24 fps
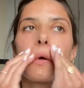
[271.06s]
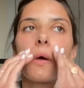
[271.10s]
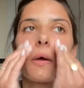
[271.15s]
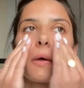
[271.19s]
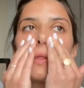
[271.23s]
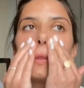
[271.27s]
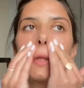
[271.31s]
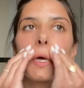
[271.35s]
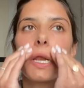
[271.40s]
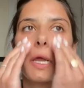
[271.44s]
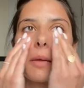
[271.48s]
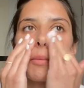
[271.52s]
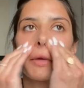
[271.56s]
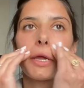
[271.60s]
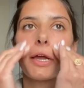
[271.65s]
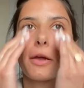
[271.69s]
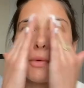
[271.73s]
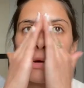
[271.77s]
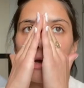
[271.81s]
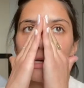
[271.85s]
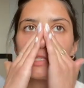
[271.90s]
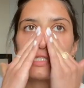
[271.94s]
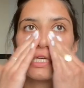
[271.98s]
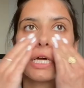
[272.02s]
then I might go
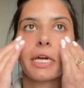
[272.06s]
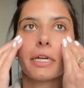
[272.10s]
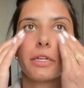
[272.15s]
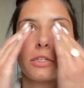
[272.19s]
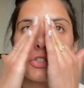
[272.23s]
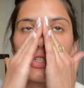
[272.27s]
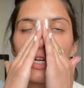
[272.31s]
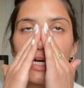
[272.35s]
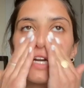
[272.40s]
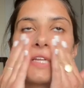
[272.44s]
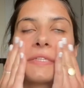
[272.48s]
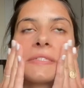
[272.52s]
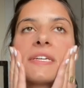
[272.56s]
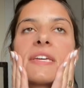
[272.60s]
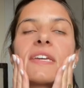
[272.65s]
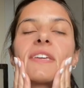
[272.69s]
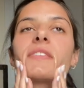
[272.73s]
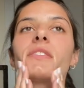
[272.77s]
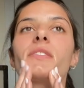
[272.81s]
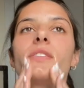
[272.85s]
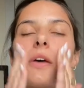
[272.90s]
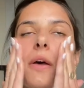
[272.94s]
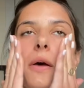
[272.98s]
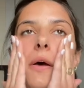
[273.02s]
outside and try to take
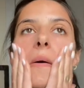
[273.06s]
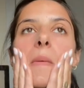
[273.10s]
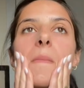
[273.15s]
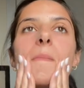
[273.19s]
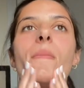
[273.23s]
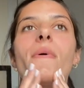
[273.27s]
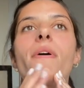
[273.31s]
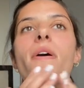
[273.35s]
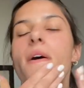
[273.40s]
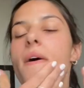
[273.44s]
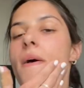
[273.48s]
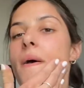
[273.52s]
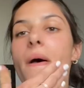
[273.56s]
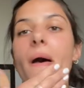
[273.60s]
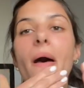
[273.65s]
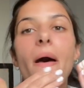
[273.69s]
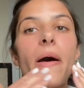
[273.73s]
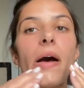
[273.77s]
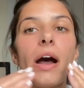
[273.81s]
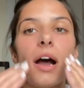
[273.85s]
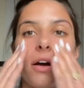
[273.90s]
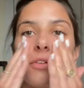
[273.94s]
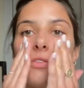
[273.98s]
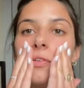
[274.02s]
some
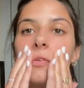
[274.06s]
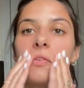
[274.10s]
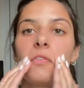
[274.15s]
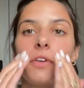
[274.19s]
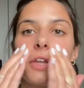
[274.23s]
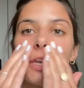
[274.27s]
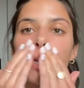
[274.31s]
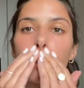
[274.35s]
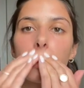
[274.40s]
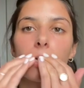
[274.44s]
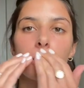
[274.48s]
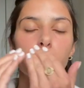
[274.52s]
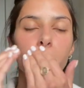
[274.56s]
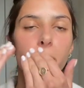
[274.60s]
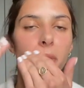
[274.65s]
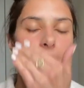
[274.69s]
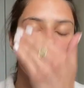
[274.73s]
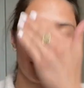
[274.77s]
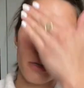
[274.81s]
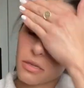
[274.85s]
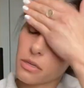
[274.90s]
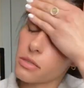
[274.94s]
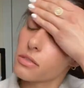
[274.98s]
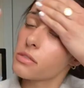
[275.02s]
outfit videos
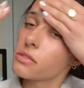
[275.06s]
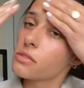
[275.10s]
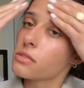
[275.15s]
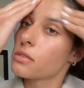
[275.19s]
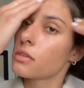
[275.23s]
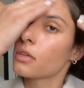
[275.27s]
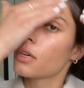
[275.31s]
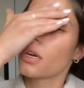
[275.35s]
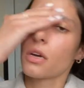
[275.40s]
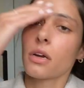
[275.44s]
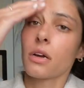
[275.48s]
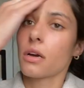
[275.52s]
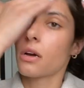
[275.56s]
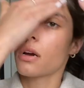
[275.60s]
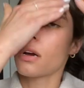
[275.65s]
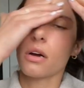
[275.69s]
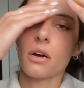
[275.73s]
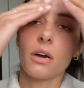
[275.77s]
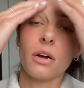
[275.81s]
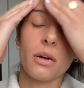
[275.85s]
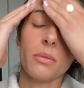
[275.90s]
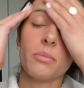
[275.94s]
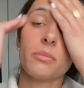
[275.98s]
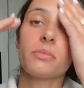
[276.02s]
because
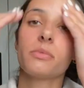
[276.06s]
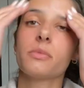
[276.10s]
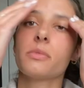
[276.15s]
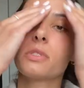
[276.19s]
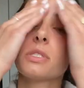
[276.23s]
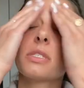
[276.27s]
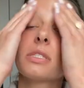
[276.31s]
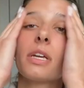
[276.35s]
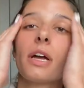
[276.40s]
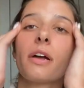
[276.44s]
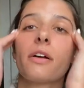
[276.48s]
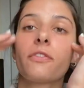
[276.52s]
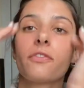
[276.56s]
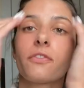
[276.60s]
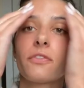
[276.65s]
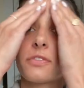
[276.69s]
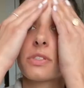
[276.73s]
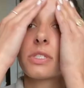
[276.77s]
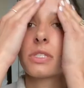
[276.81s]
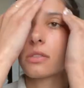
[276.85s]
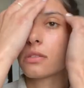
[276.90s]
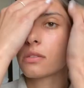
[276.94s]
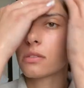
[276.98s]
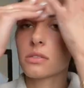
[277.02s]

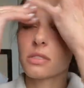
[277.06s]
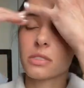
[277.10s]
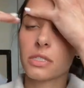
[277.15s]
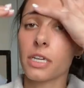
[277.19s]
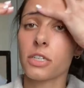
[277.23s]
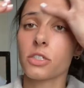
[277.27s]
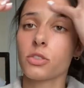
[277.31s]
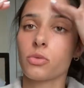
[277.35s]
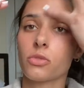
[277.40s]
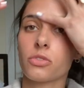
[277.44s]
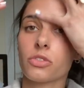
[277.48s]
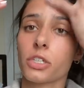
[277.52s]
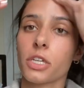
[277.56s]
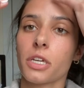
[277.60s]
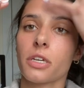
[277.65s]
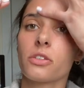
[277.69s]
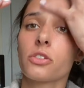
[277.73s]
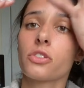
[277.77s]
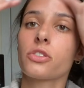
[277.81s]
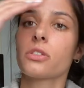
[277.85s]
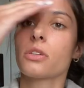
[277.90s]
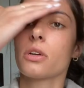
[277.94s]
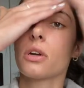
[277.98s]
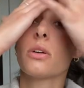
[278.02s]
Steph's schedule
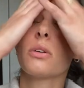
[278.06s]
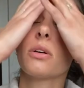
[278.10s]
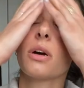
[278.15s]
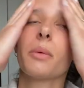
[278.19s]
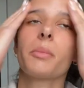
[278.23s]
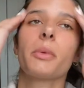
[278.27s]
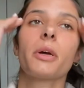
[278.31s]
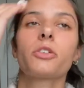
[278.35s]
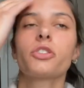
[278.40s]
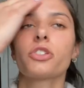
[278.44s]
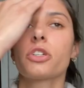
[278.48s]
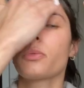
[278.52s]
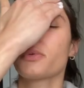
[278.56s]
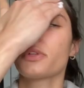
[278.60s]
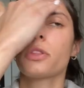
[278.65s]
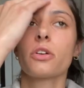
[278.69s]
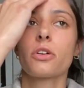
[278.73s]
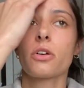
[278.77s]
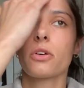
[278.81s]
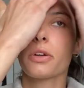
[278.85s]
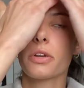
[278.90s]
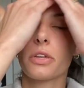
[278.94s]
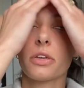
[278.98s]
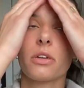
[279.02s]
changed. So I'm not sure when they're
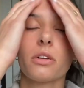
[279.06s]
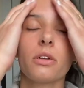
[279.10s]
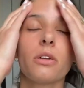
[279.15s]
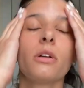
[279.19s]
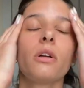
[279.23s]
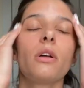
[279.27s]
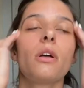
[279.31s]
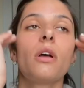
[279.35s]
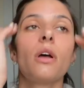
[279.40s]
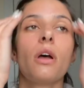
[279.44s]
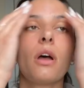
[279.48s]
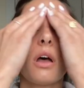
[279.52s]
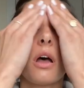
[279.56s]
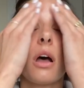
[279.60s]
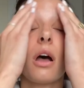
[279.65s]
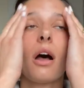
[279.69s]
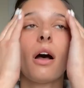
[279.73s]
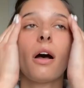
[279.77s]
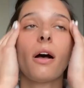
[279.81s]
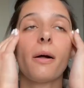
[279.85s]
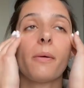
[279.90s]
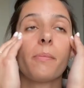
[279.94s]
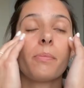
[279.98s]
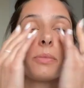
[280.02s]
going
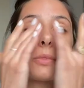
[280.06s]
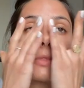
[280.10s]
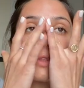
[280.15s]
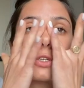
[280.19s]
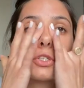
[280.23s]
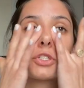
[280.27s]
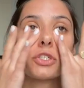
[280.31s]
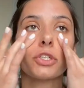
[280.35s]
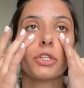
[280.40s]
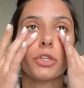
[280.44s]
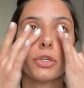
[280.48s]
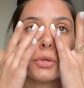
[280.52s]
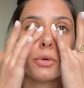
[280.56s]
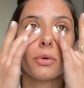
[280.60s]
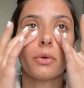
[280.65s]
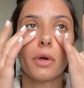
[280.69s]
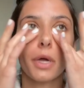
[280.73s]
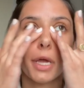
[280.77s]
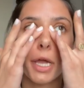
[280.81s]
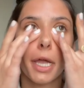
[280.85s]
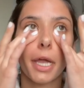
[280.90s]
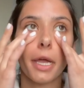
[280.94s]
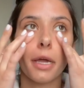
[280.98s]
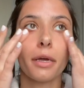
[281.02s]
to shoot,
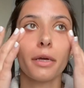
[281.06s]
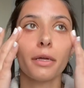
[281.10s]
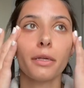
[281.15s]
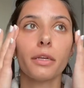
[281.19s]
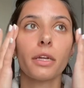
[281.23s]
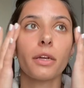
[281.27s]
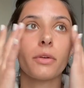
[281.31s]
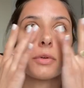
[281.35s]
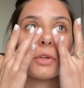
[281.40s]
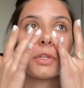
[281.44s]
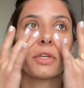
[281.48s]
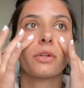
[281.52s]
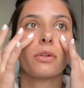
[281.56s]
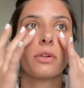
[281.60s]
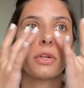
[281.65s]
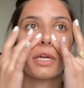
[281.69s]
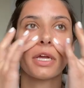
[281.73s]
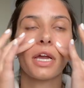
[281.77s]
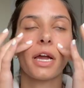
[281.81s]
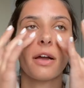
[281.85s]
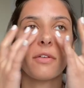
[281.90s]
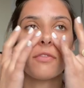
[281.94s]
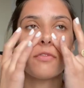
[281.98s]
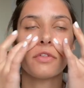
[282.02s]
and I really only
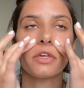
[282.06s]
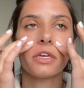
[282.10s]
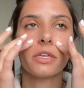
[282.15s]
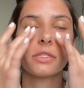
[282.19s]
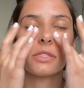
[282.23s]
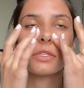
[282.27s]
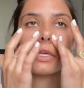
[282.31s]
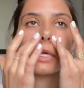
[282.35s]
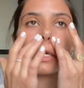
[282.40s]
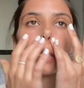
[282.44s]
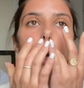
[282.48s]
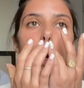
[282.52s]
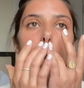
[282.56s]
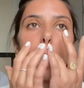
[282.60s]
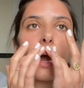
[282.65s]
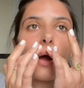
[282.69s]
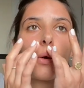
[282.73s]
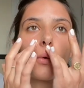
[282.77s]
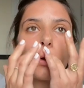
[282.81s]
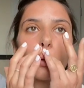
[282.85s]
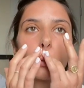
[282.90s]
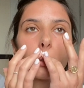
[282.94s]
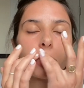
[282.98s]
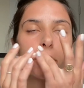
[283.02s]
have this like
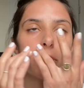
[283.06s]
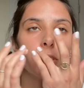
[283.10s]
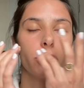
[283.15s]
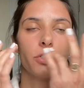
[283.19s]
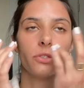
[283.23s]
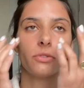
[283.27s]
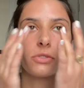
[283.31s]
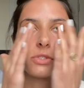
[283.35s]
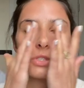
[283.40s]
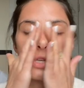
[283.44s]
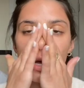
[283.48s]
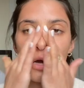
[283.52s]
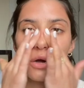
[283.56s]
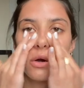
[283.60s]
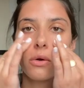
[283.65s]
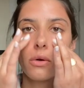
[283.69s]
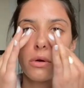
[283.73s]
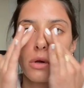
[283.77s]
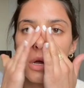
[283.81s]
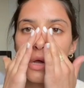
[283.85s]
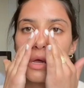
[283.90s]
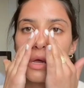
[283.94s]
hour to do so.